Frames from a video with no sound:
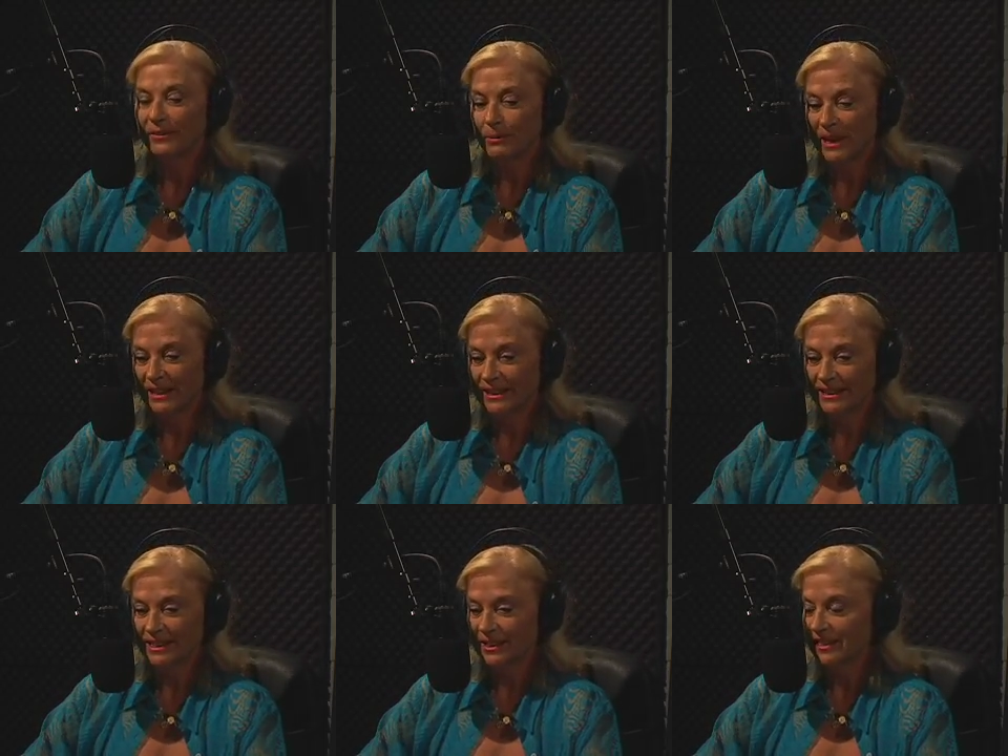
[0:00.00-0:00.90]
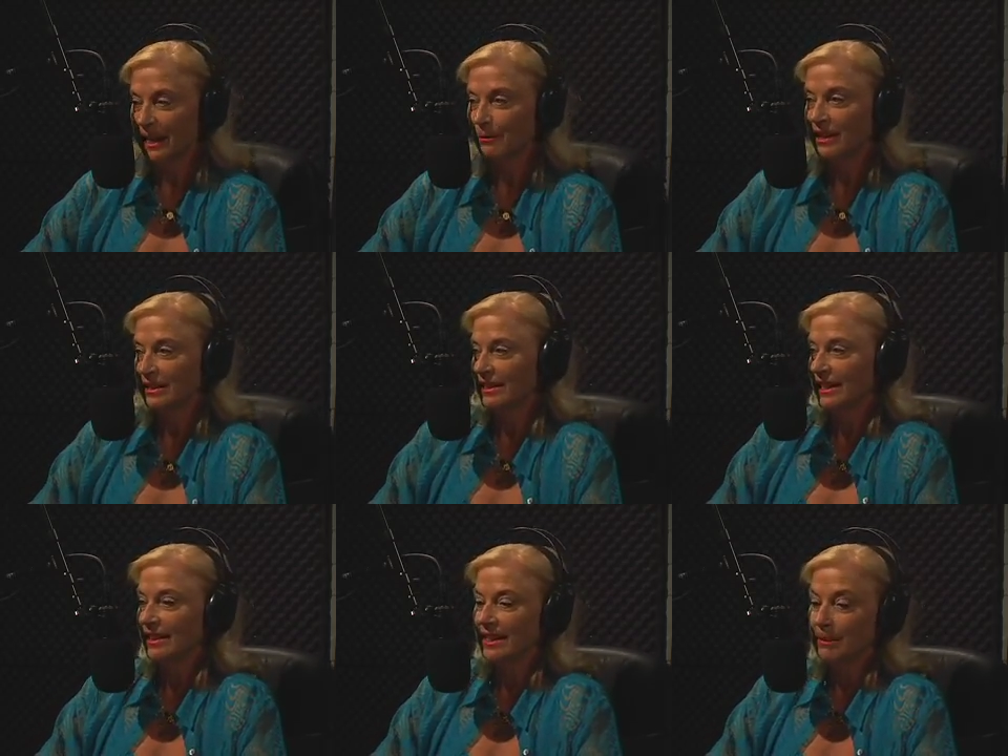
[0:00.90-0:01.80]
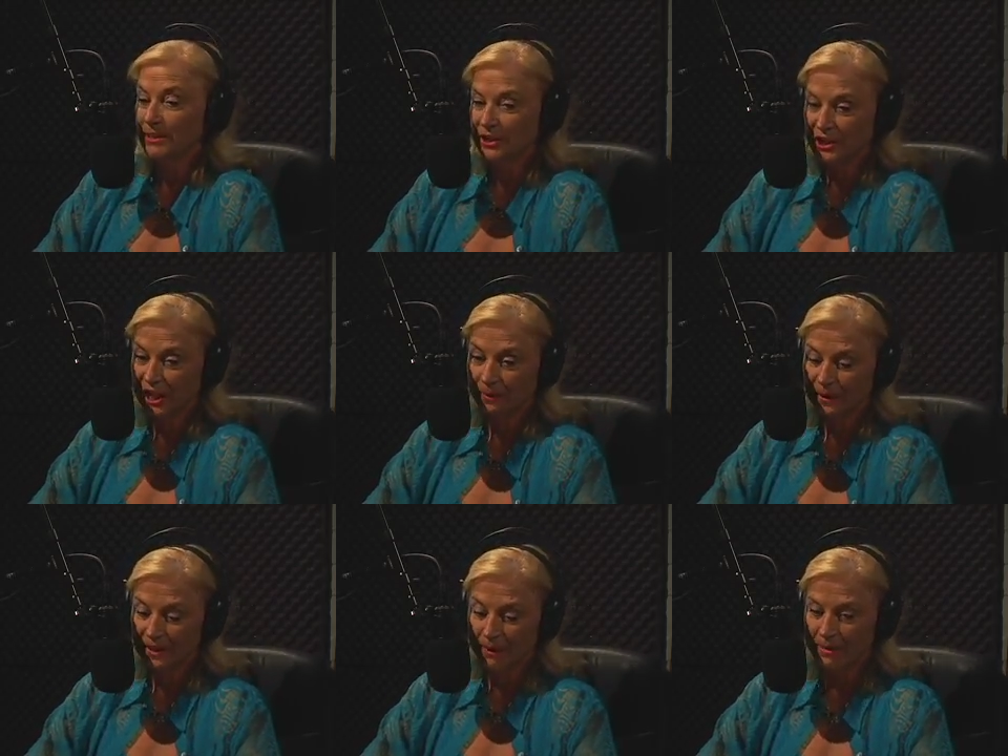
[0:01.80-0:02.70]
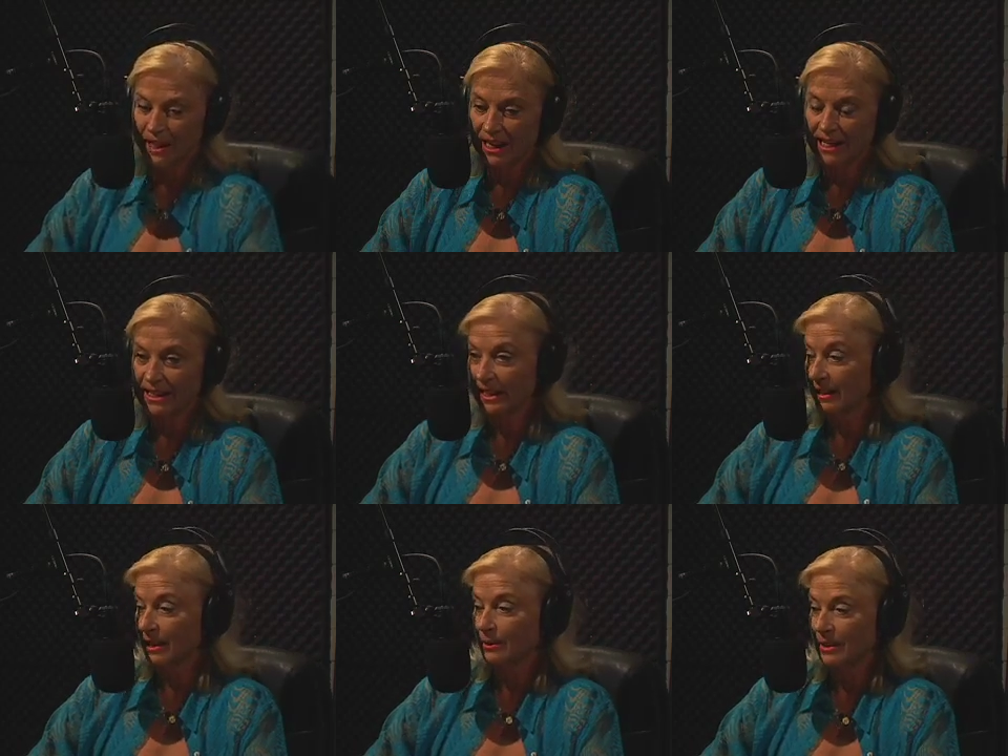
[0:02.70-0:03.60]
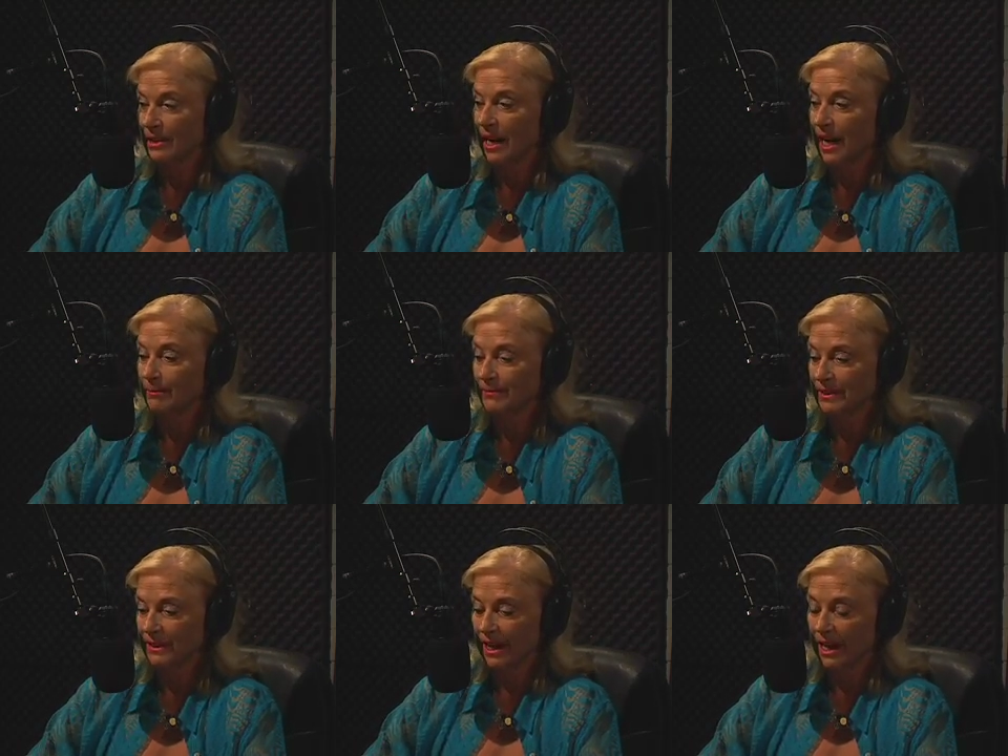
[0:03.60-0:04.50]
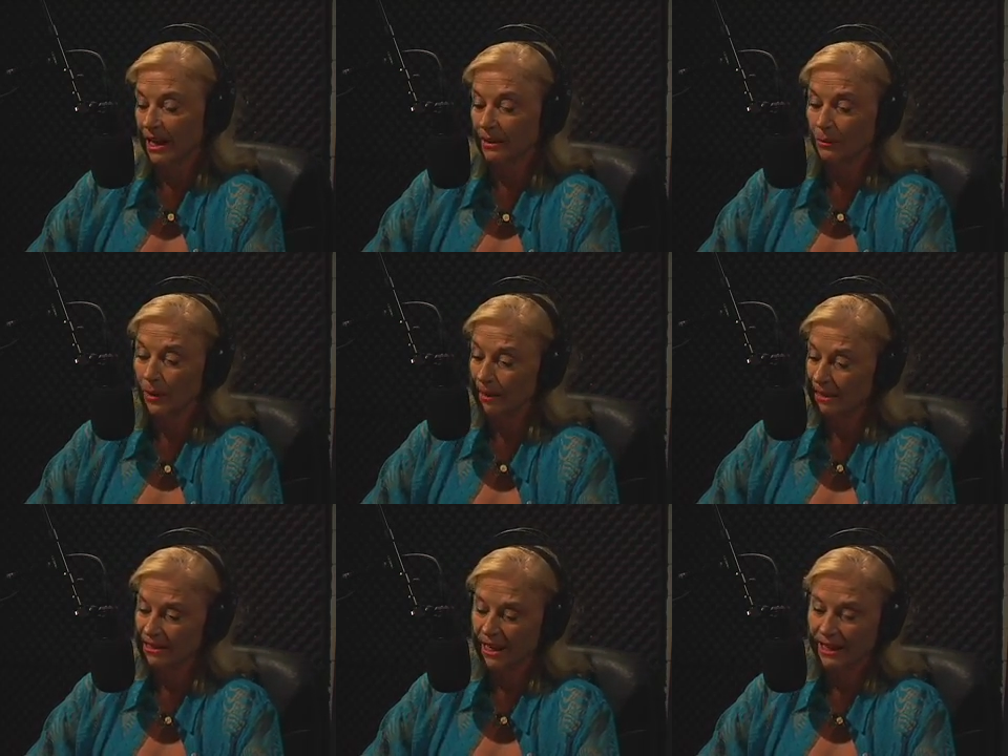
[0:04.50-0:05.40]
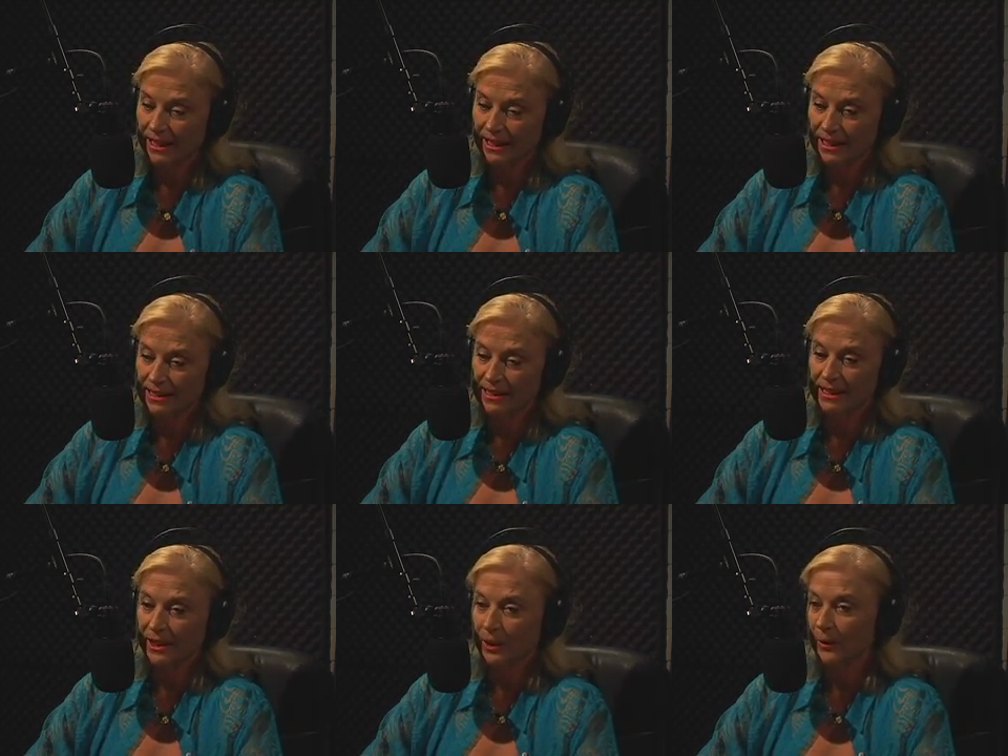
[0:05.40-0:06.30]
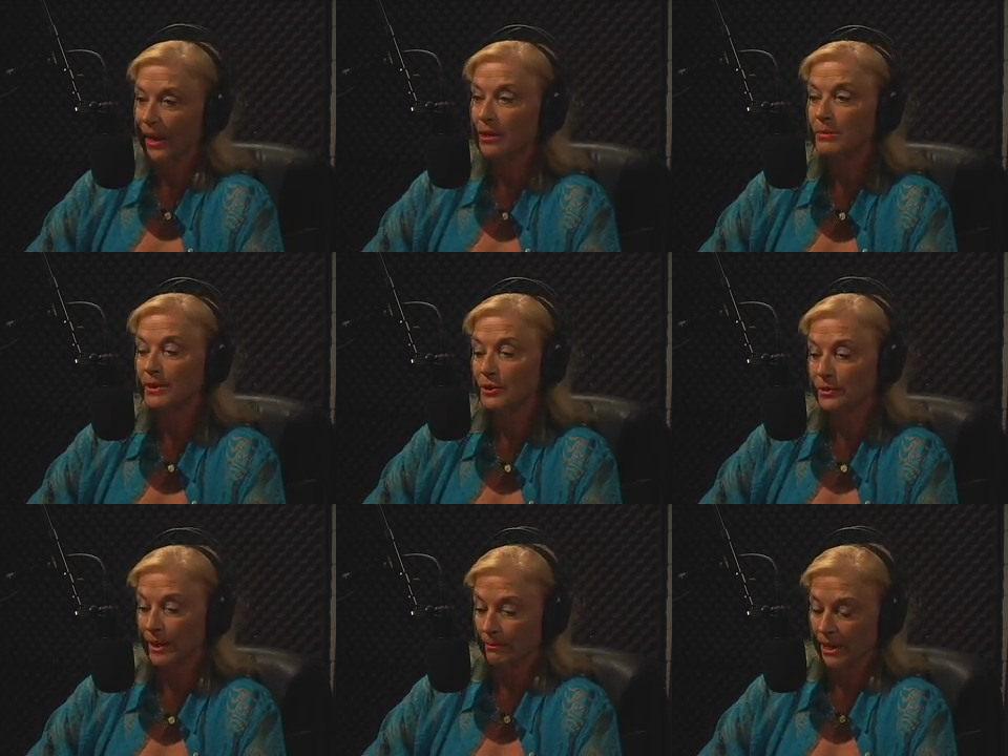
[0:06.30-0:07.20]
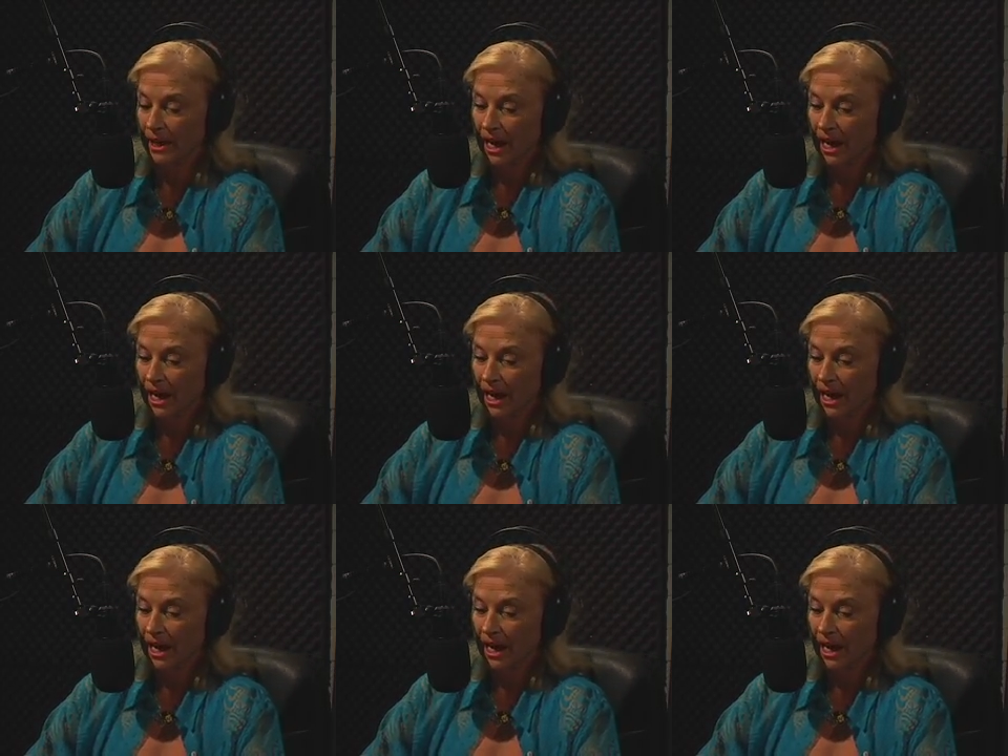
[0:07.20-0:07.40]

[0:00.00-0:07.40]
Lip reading: for my listeners, I want to tell them and share with them that I did go to Tom's website, and it's an incredible trip.